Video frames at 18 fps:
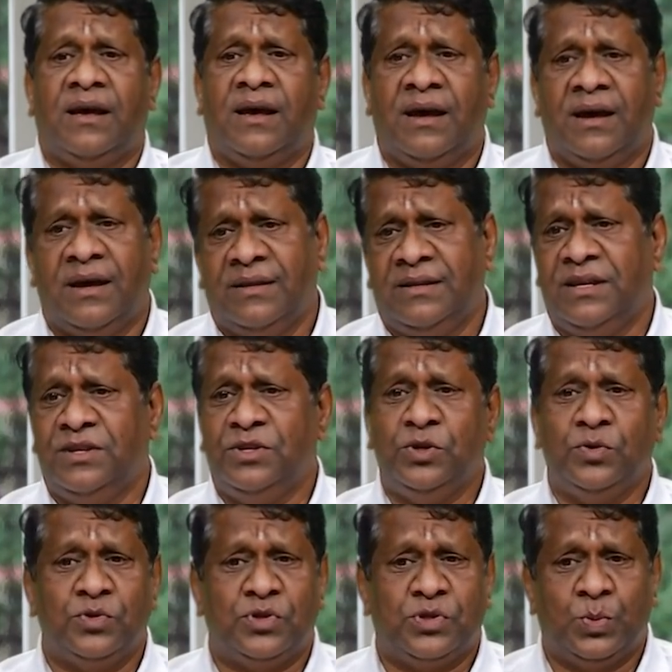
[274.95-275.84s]
the
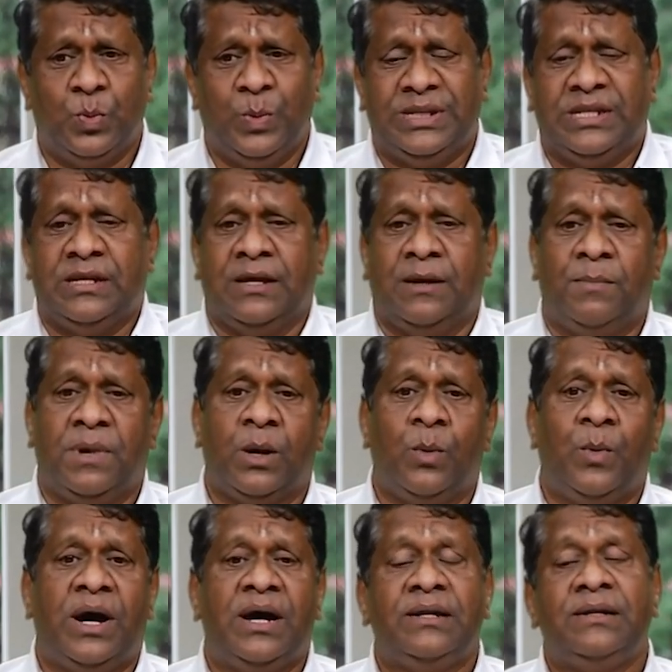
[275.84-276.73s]
news with
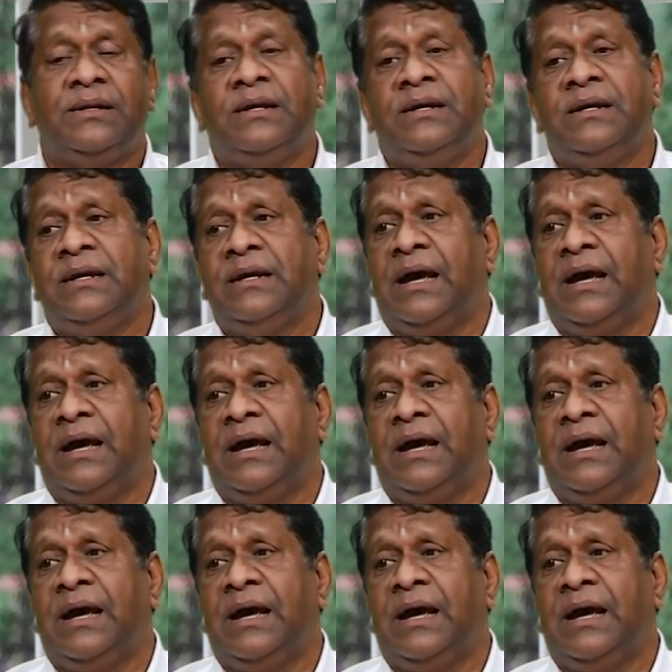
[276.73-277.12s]
Bhagwan.